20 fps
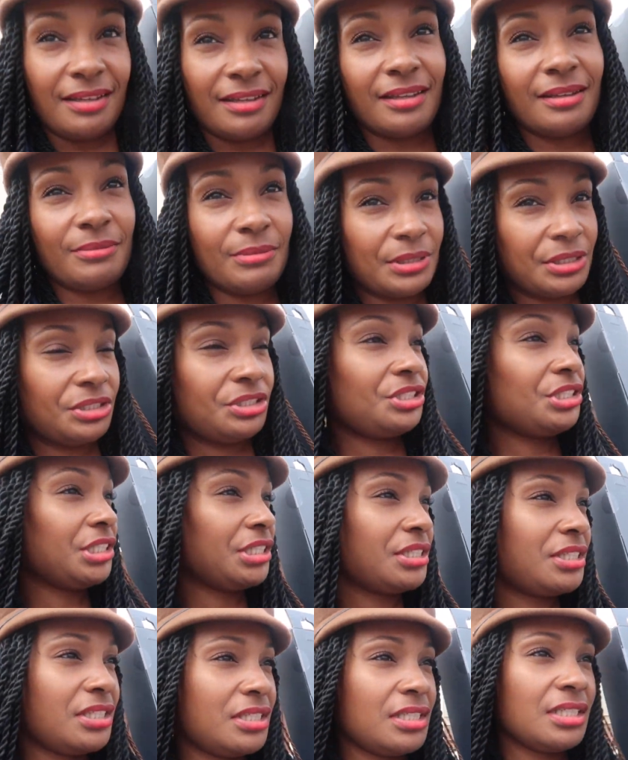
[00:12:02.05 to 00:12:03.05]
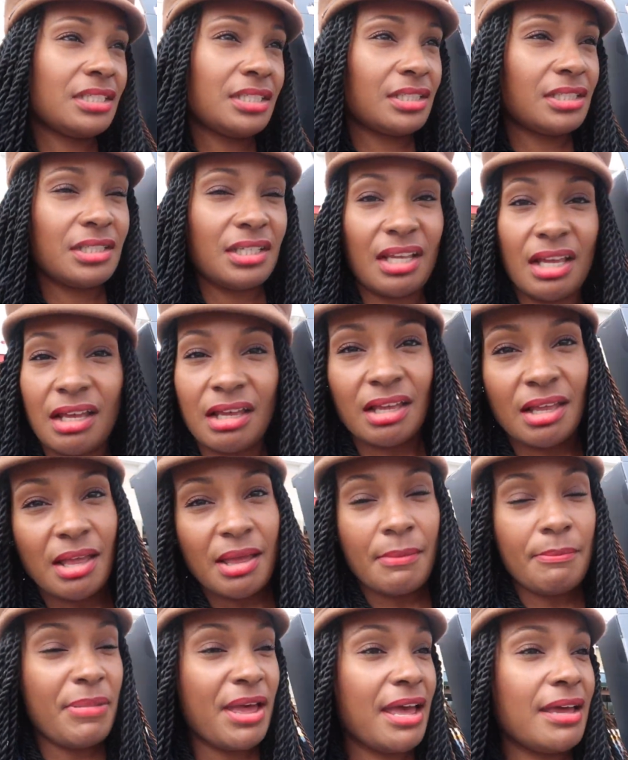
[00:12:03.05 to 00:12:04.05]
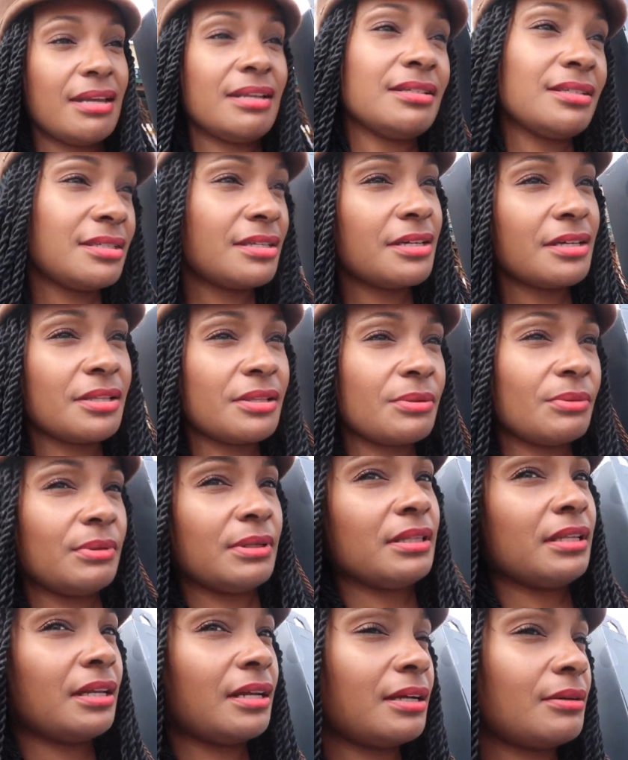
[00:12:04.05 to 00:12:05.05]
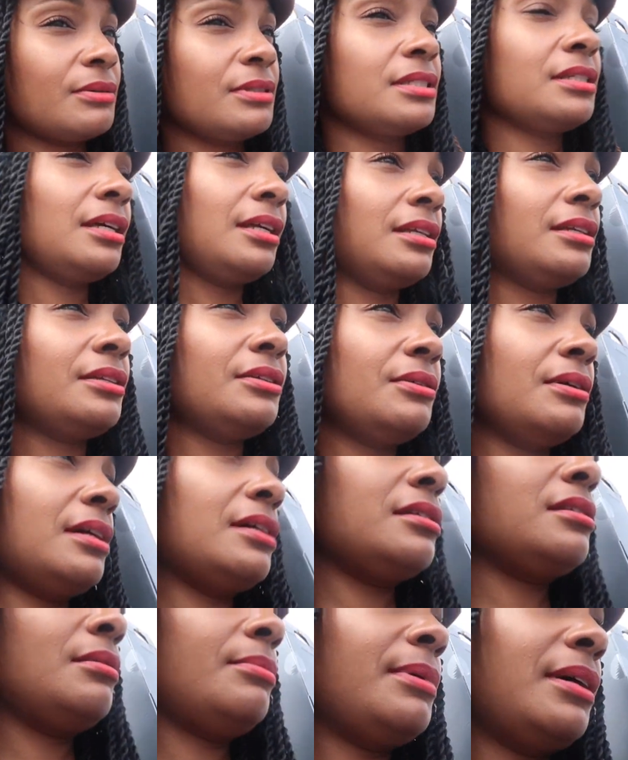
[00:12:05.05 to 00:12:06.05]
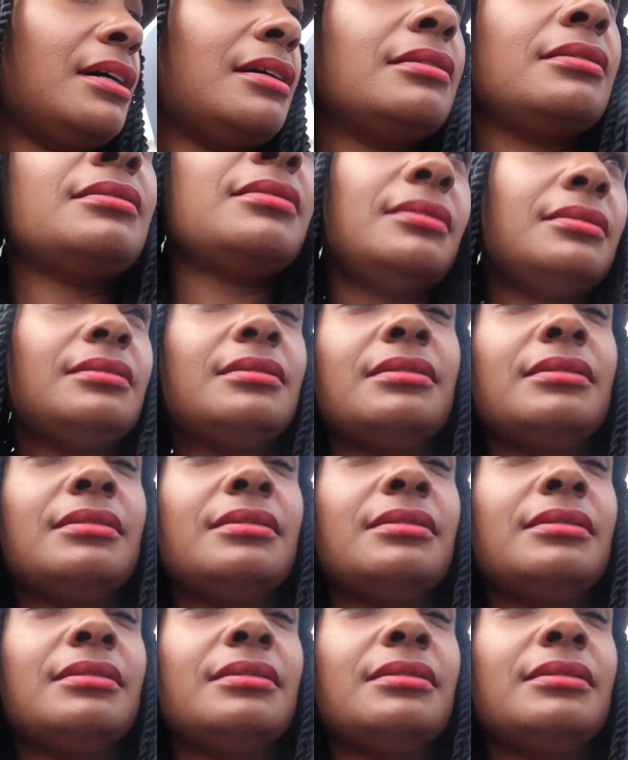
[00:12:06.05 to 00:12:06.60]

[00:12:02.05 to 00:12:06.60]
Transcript: It was just as bad as the other one that I was telling you guys about.